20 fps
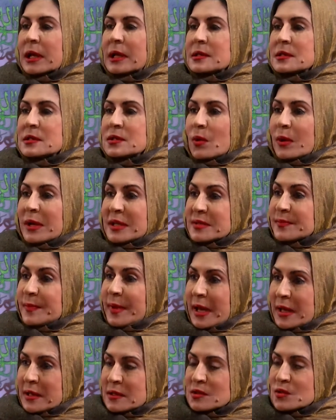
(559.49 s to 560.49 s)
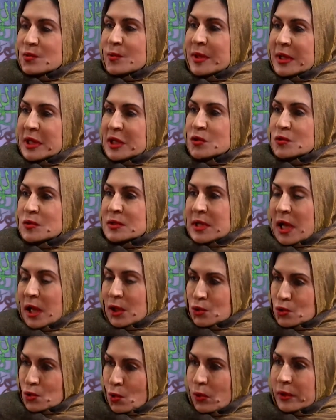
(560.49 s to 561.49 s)
So, as parents, we need to
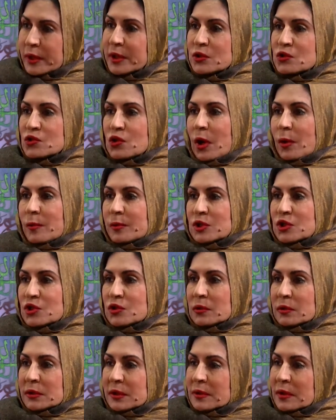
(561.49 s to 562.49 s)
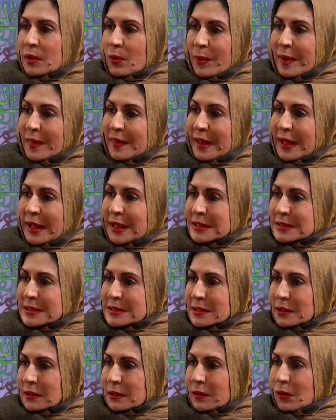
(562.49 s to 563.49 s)
start talking to our children mm. when they're
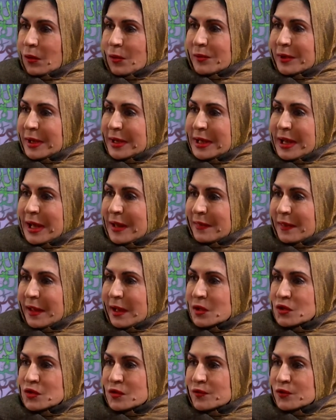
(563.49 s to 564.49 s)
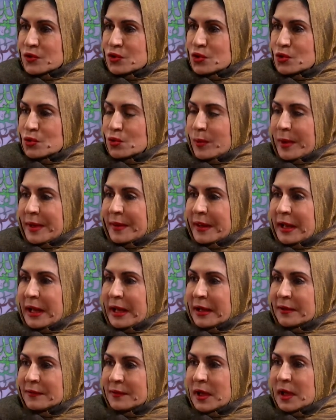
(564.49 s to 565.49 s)
little, already at the age of two, when they
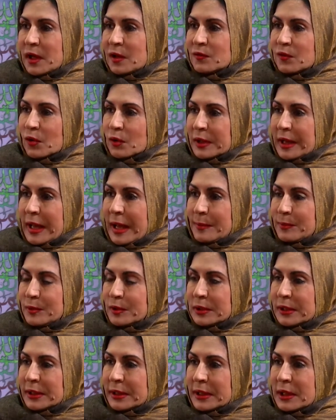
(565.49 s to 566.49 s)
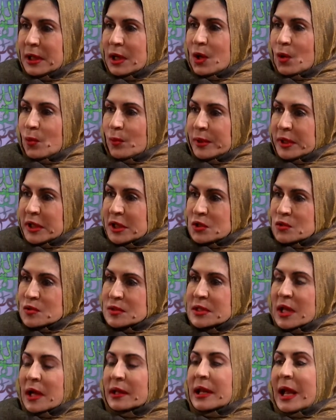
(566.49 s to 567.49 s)
have vocabulary. We need to
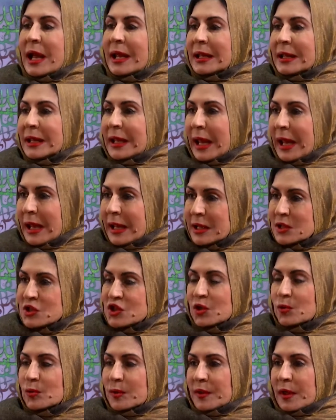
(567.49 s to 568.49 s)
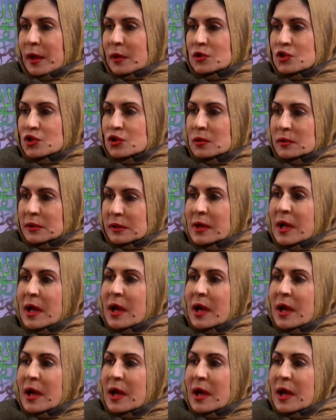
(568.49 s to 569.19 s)
start engaging with our children.